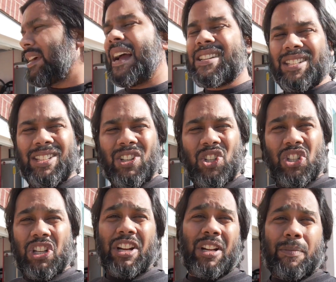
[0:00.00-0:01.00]
So I just need to
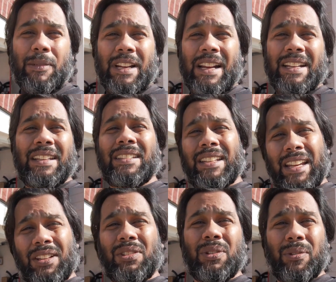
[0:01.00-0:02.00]
shut up and I need to
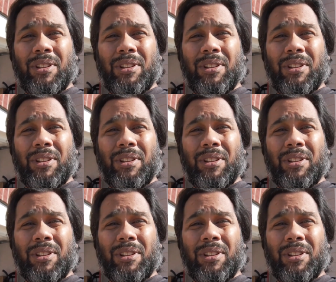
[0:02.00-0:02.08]
get